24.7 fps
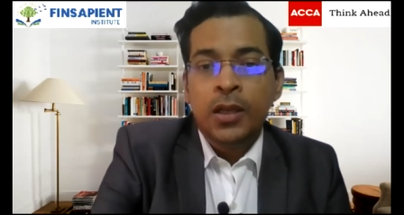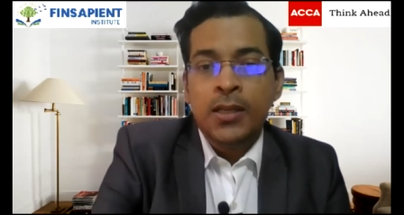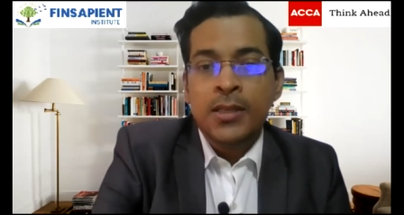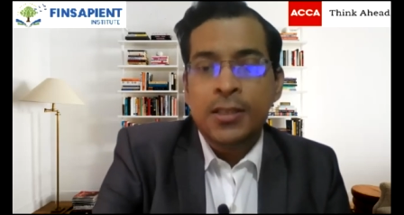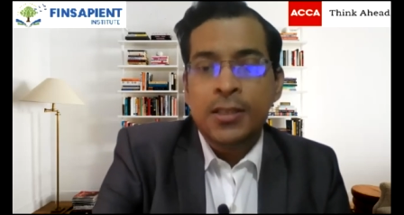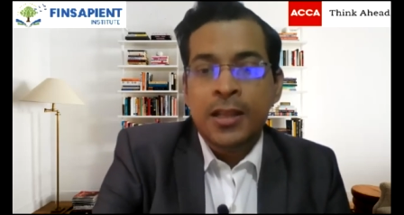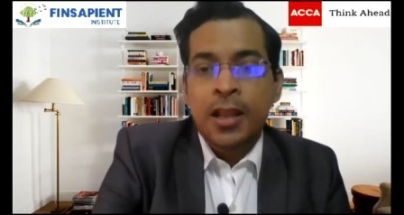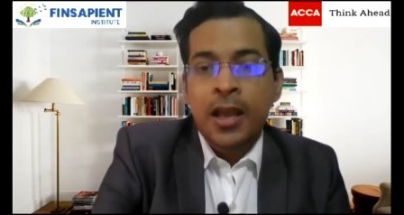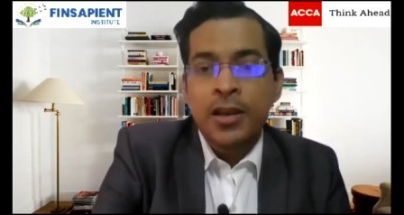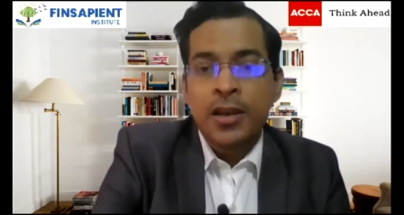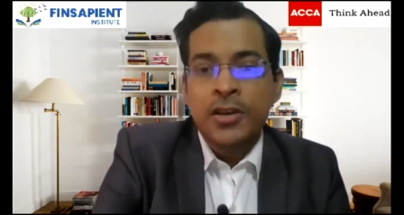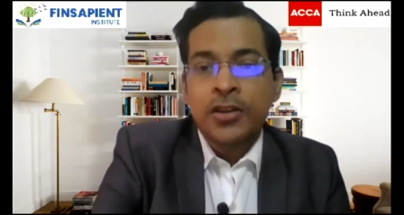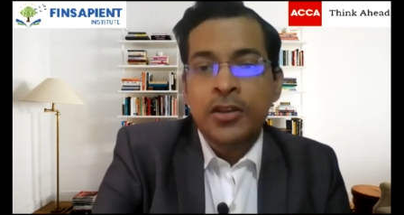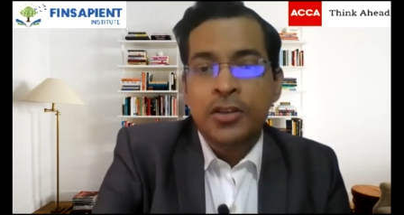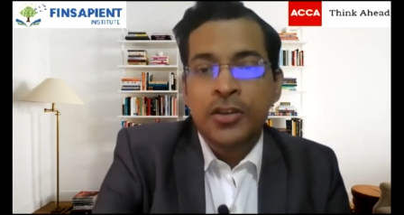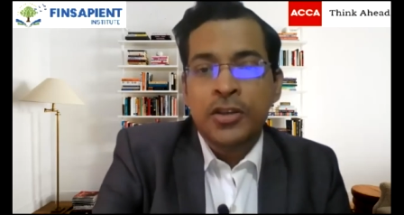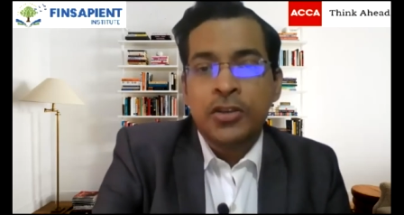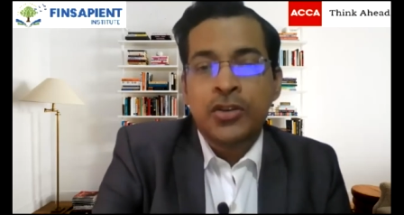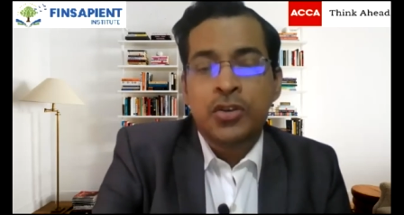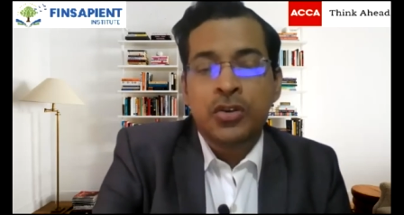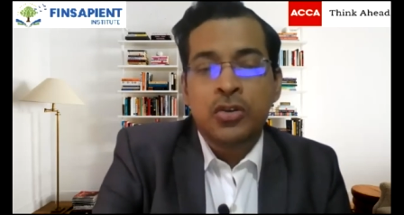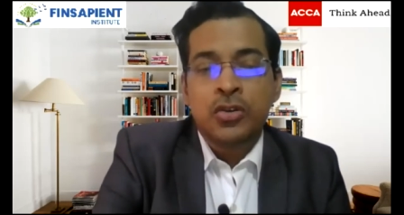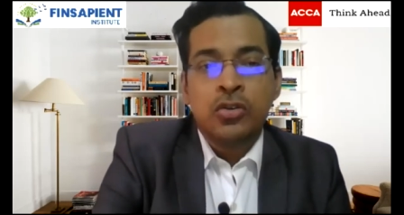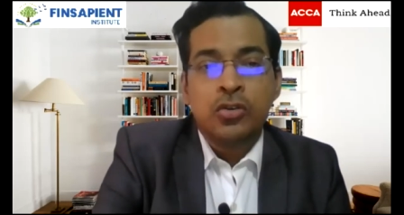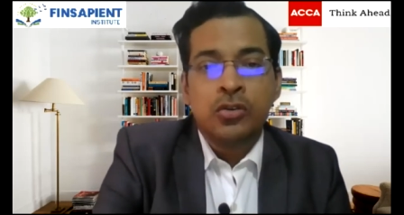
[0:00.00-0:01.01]
a slide
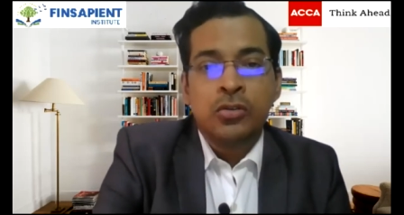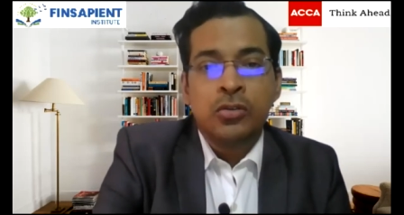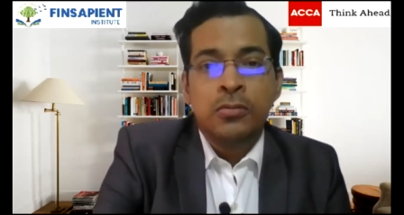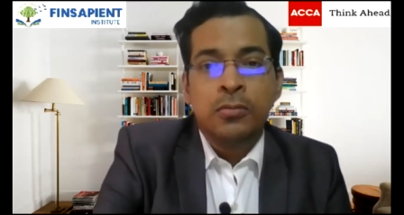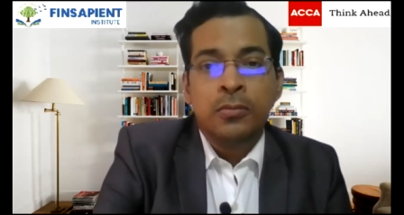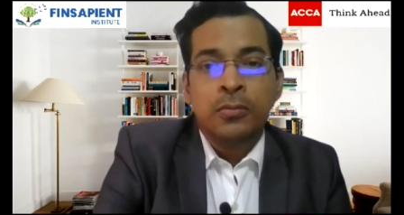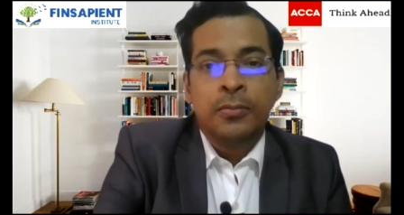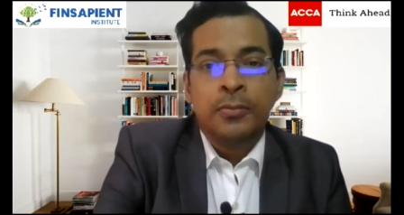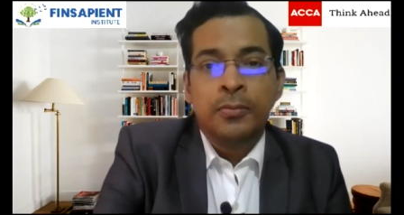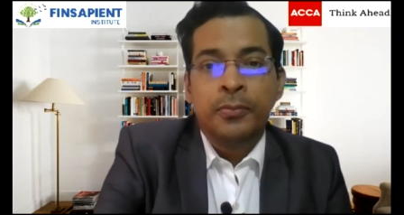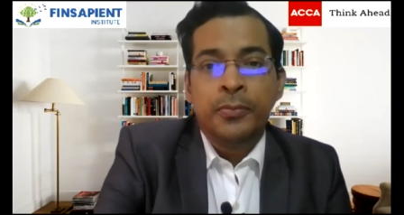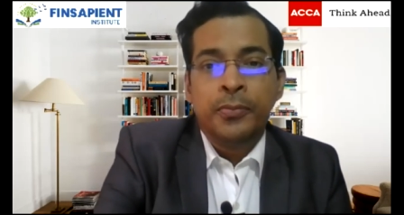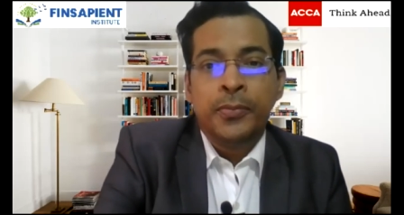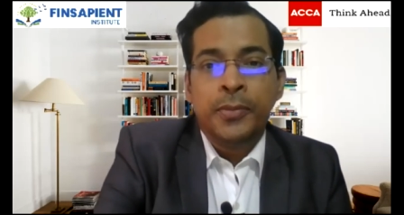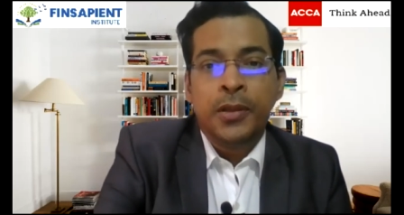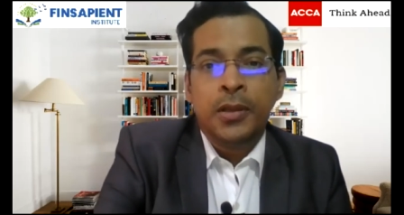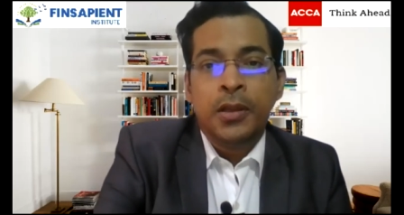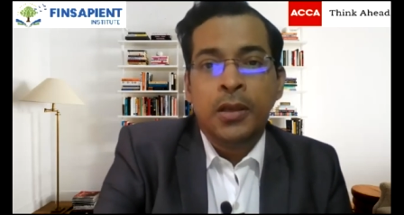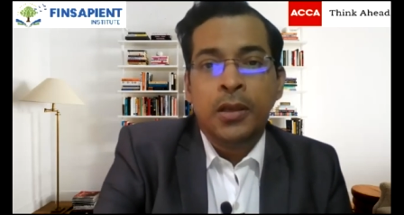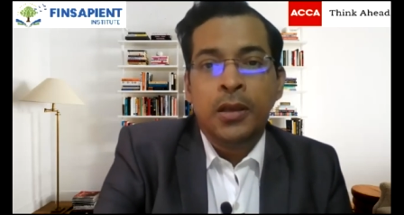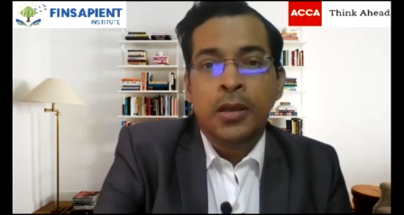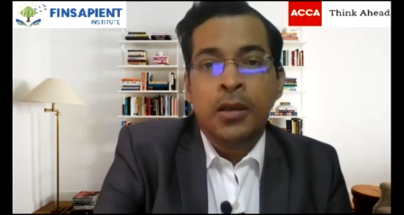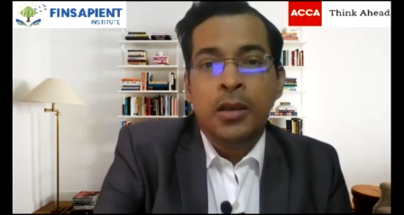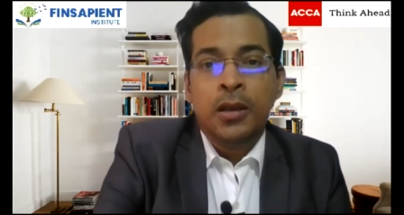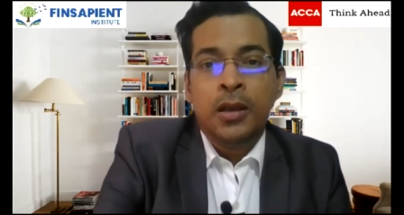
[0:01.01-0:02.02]
just to
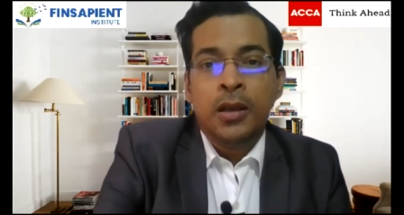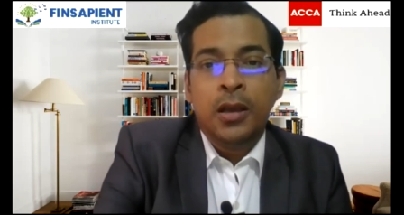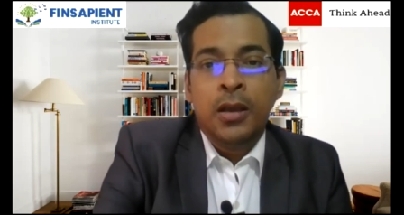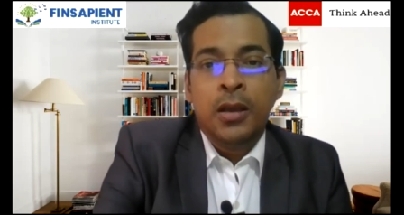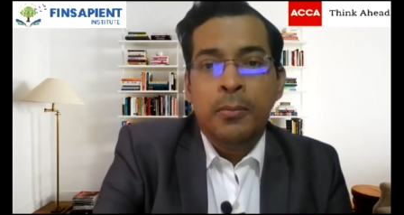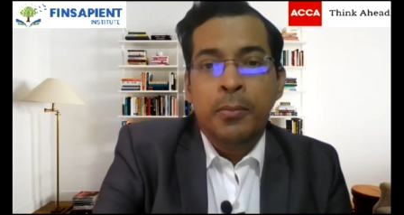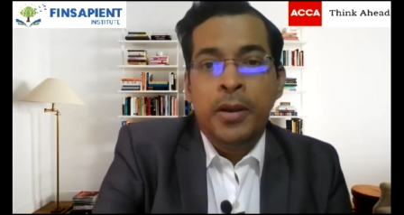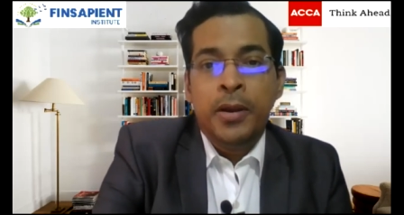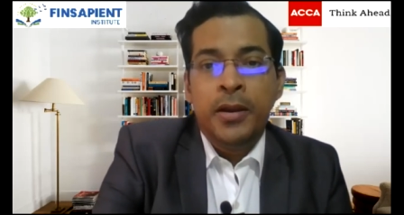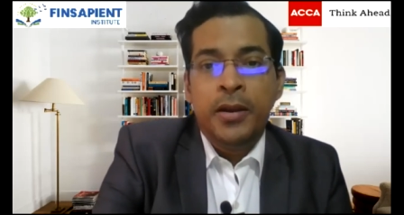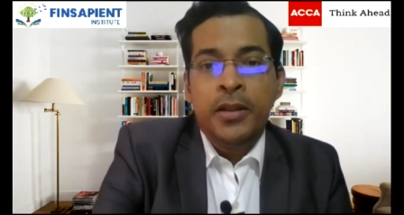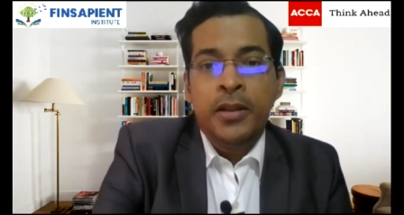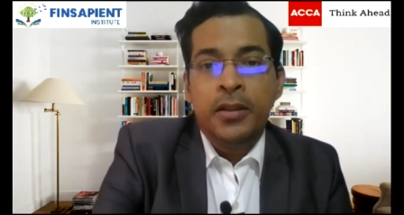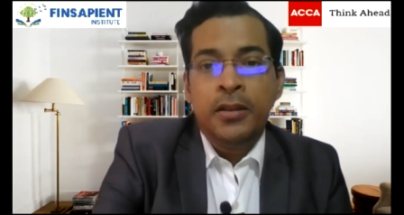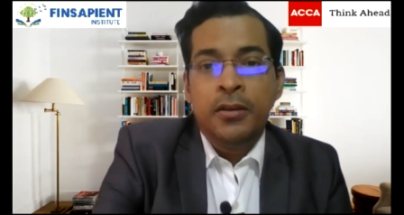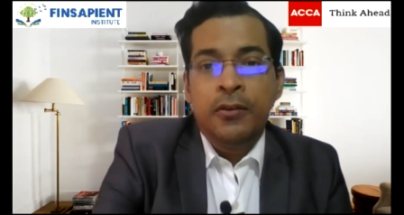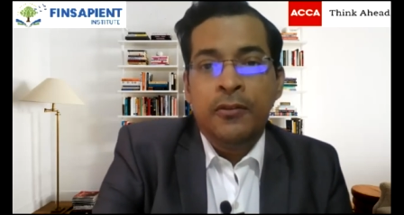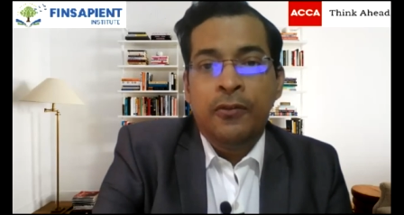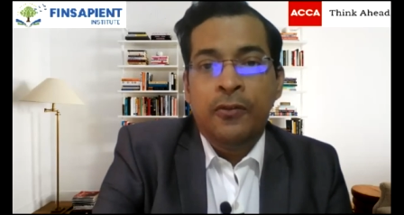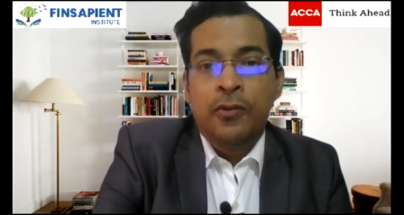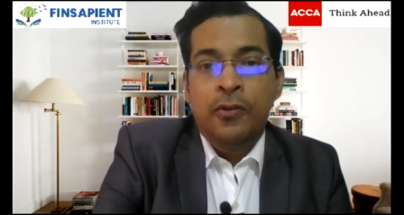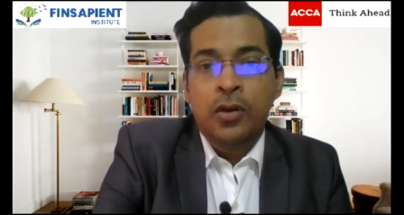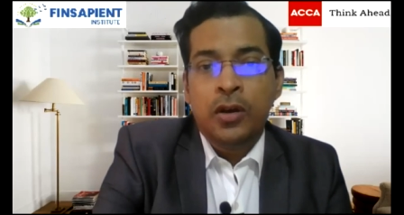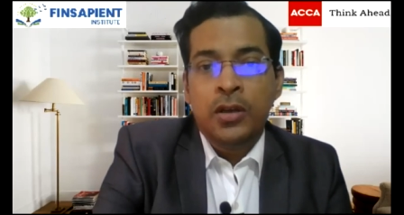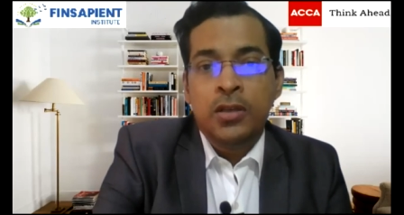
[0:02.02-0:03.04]
maintain the
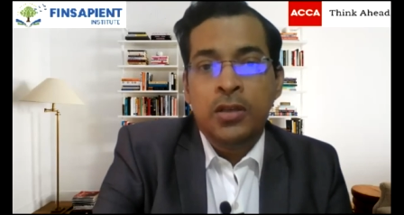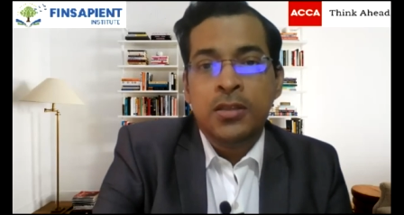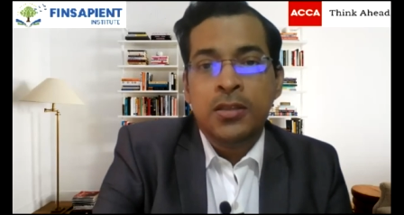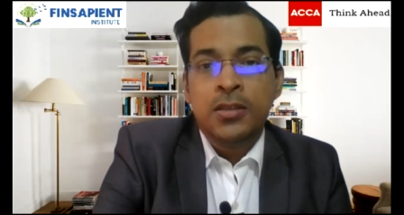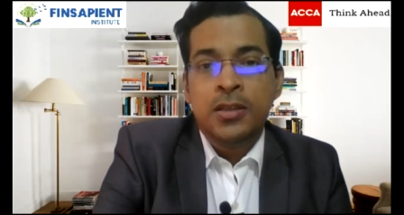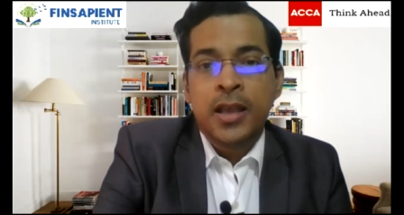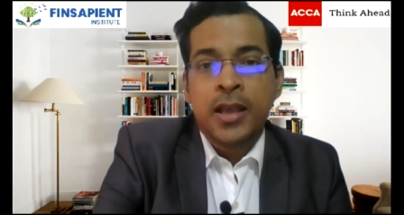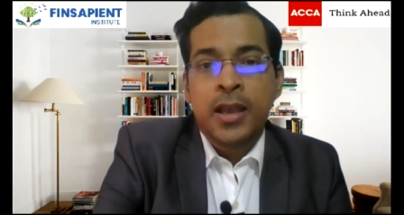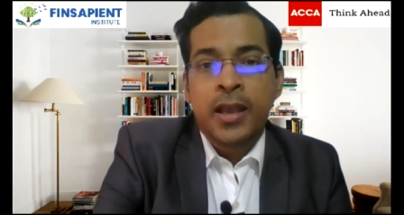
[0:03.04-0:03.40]
focus